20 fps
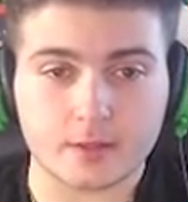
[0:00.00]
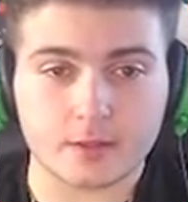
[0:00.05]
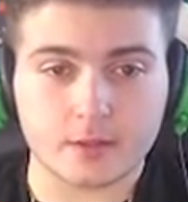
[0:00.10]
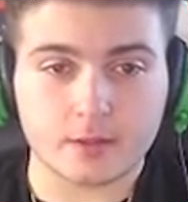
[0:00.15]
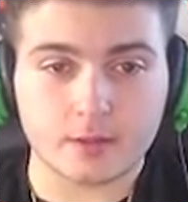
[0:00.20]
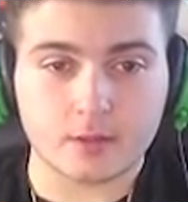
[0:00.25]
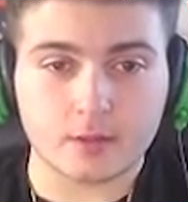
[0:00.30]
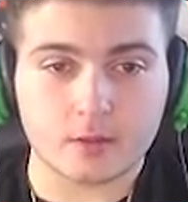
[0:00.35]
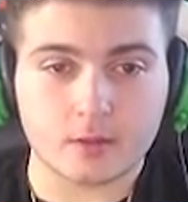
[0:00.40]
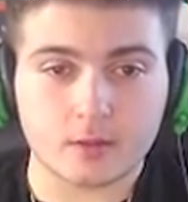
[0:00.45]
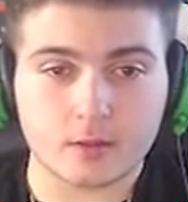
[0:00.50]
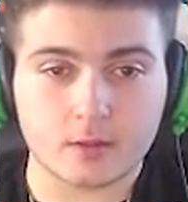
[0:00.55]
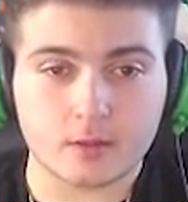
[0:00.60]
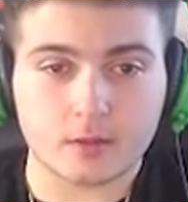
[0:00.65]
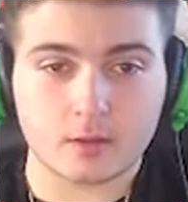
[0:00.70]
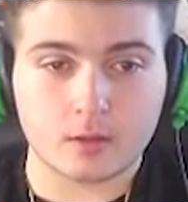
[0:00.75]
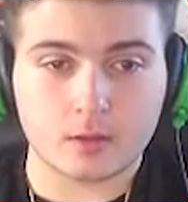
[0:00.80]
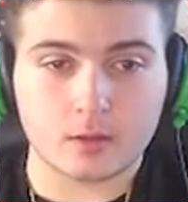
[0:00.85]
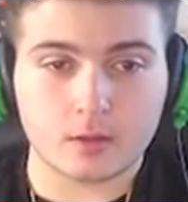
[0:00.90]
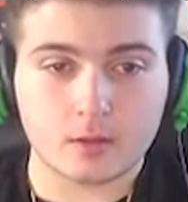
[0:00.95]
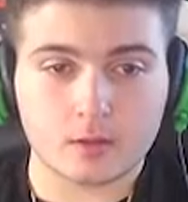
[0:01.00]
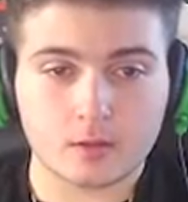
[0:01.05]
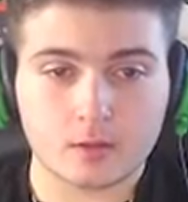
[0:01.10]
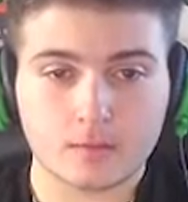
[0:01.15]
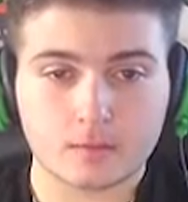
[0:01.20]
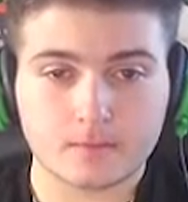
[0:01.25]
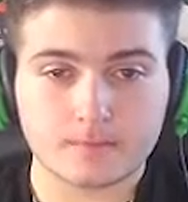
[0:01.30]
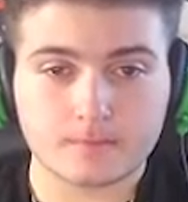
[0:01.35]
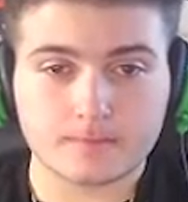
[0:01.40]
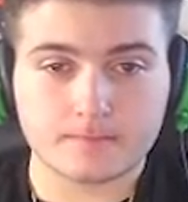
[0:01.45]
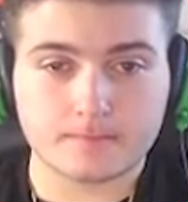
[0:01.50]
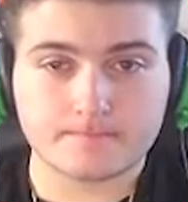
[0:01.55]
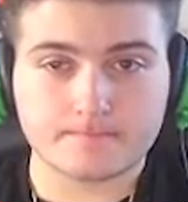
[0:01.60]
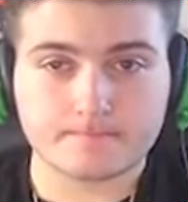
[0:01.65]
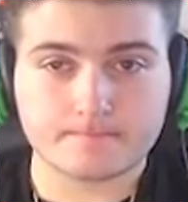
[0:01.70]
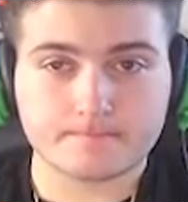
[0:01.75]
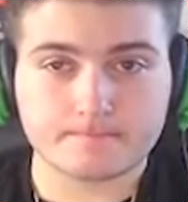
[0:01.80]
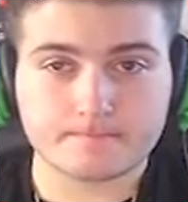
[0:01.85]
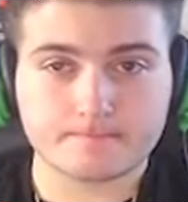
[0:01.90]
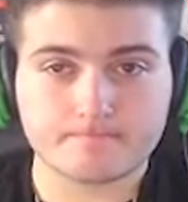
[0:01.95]

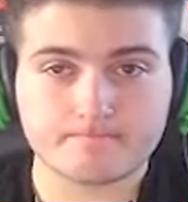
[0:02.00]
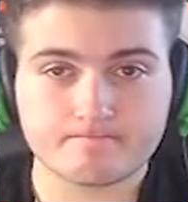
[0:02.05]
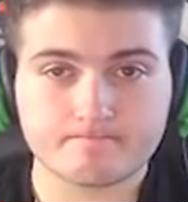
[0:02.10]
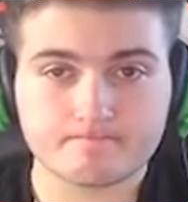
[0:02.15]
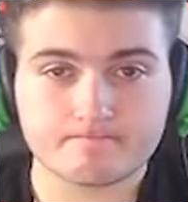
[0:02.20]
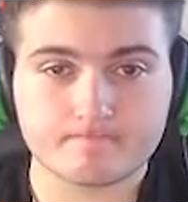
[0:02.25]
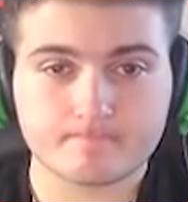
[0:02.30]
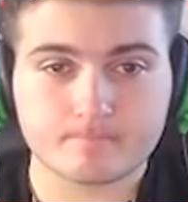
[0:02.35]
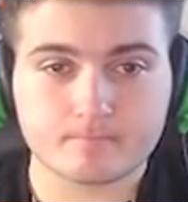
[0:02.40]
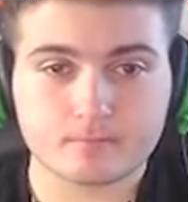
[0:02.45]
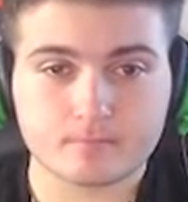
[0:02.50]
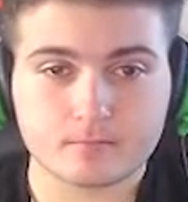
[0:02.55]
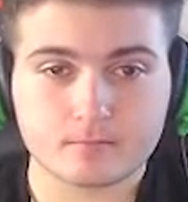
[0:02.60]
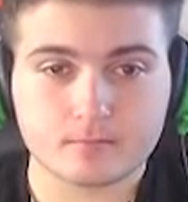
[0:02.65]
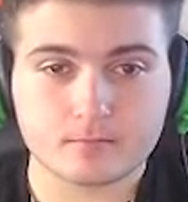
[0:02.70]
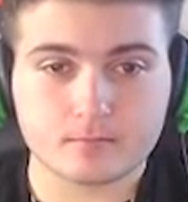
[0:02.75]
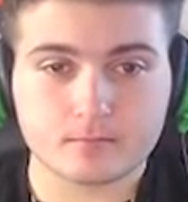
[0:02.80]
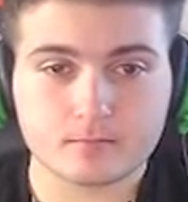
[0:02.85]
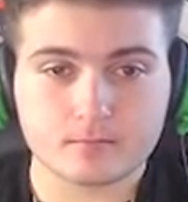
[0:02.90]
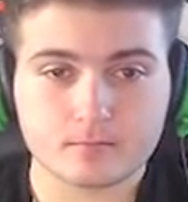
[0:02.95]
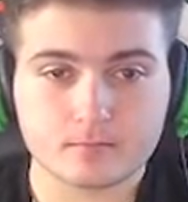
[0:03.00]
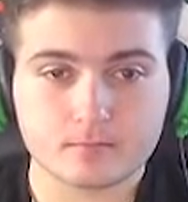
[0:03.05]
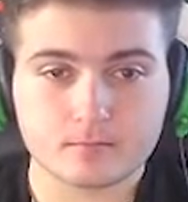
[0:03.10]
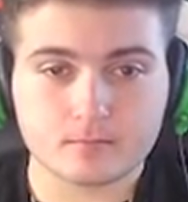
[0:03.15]
[no speech]